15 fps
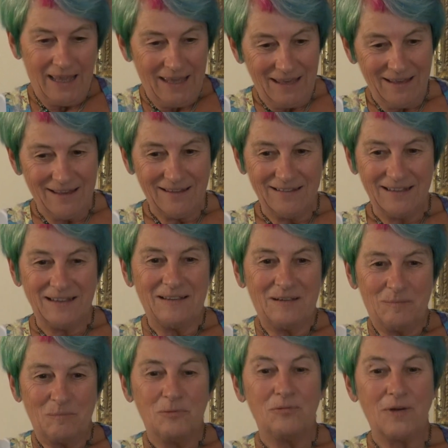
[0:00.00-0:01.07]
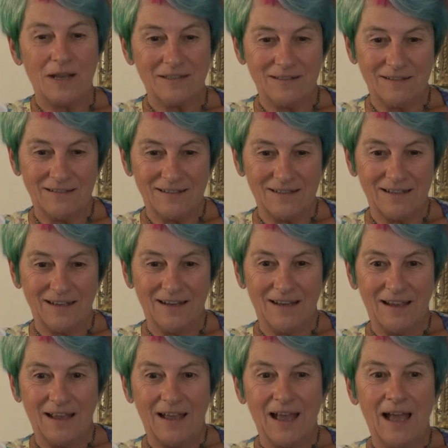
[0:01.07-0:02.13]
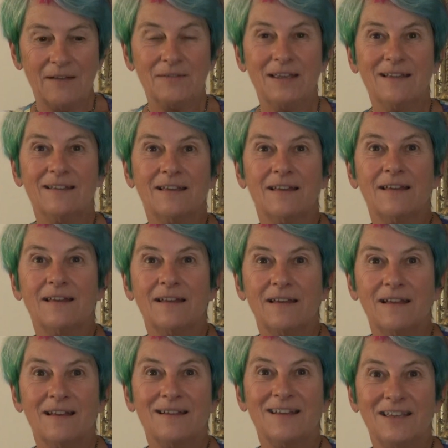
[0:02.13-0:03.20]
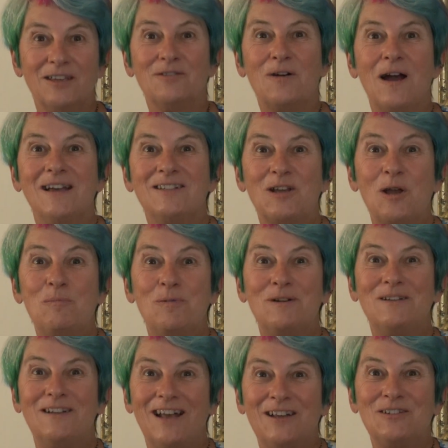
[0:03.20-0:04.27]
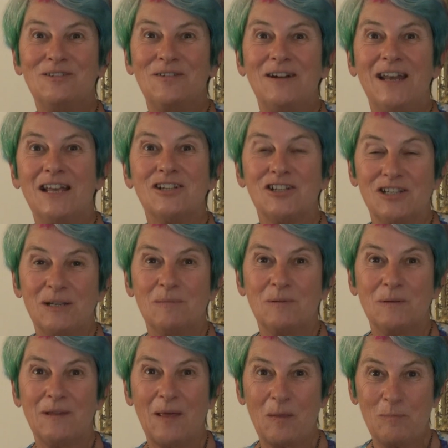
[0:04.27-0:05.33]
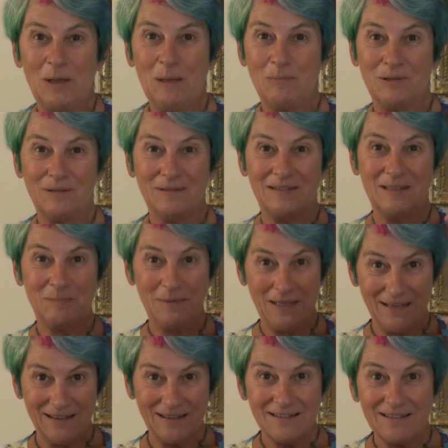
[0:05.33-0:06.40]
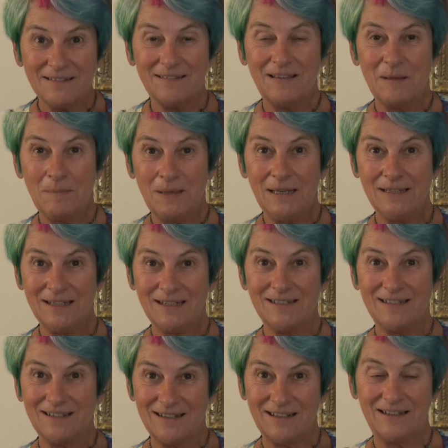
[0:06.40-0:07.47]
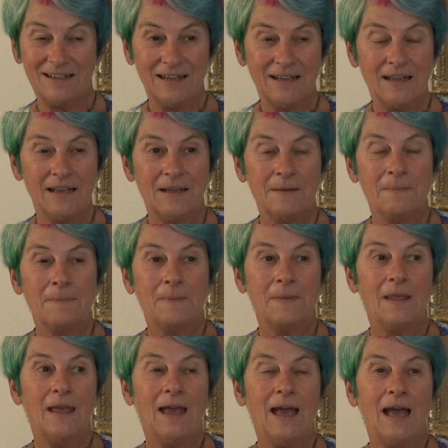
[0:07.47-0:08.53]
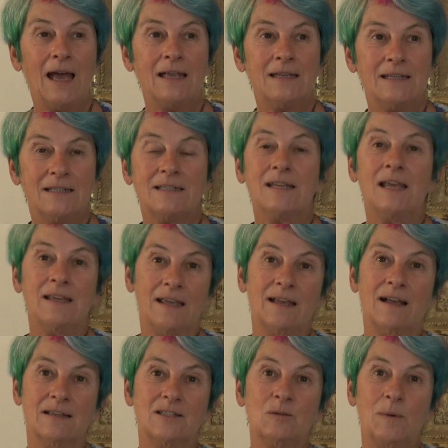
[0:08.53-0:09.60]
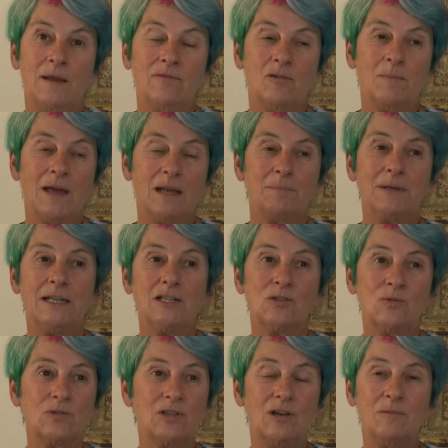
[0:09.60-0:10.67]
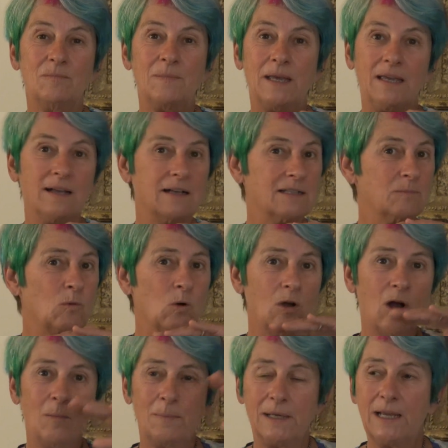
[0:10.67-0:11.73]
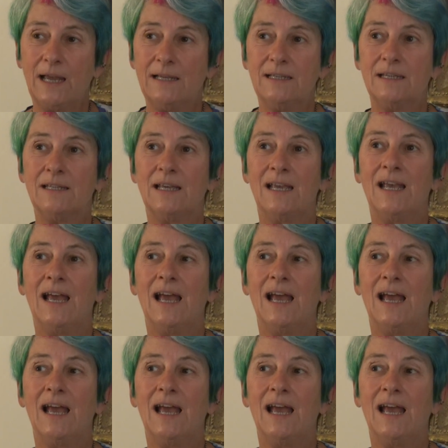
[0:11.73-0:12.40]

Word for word: here, present, having your eyes open and your relationships with other people to mm -hmm. be immediate mm -hmm. and mm-hmm. and it's taking us away from that but it's also making us more complicated